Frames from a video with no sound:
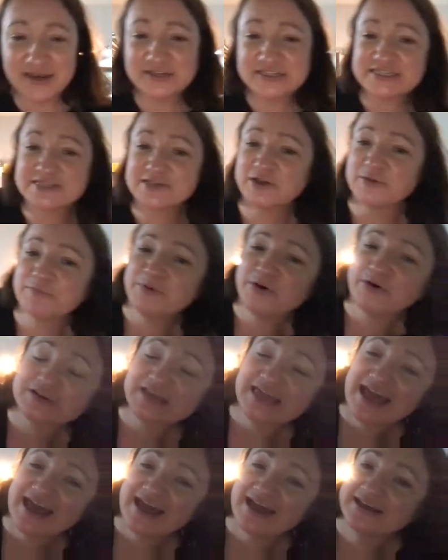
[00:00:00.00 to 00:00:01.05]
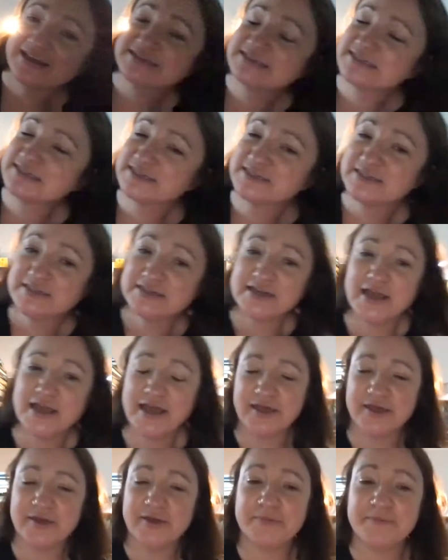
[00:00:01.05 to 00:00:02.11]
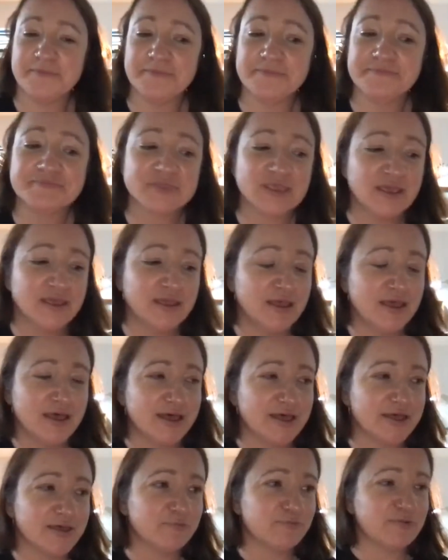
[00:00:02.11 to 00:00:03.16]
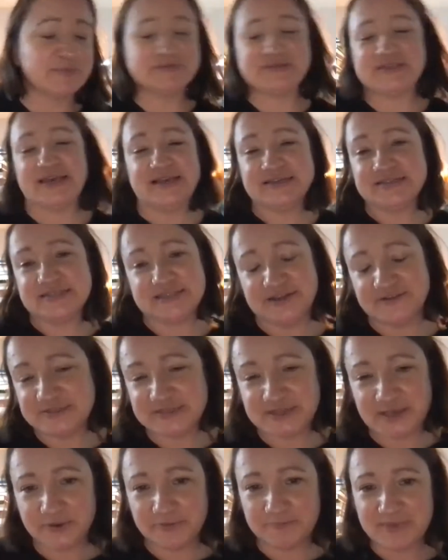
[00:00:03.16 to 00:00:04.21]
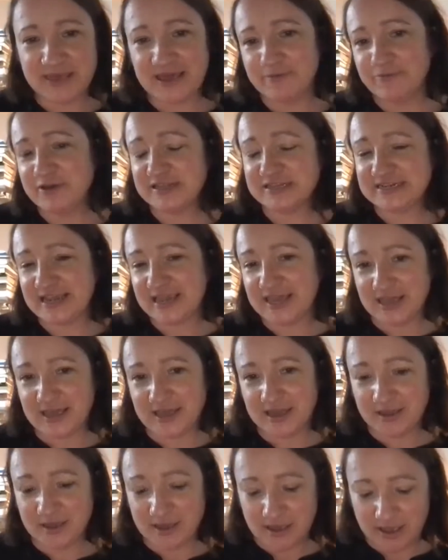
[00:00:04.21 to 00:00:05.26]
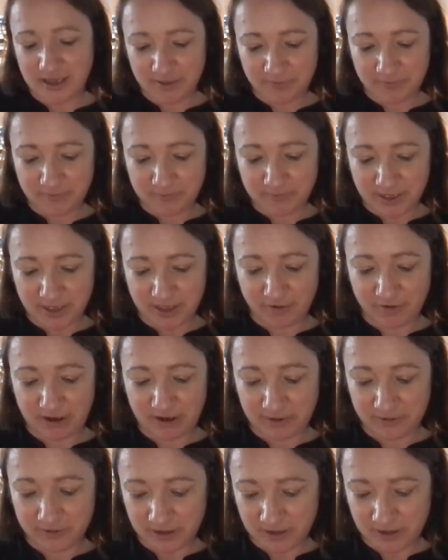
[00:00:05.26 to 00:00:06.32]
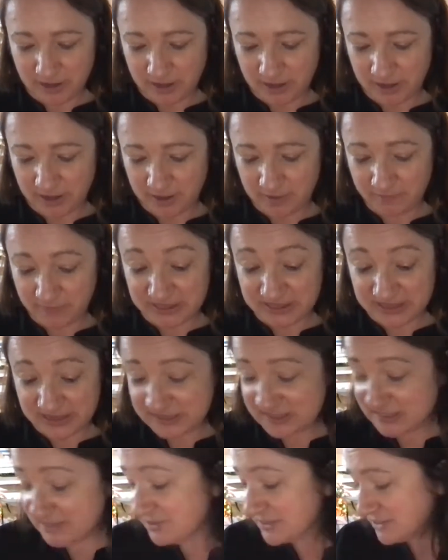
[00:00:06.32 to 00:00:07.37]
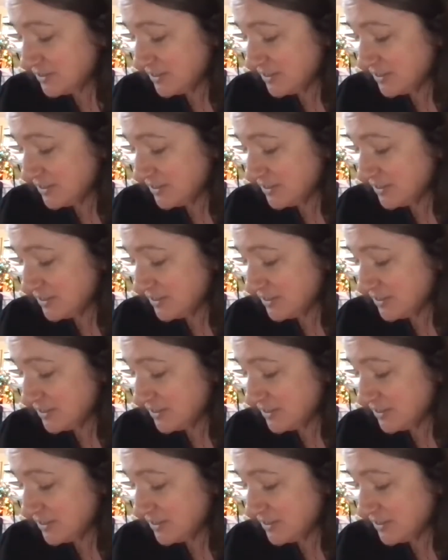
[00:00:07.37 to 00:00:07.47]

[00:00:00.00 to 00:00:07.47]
she's got a podcast and. Mm. Uh, website and stuff. So yeah, worth checking um, her out. Uh, but she was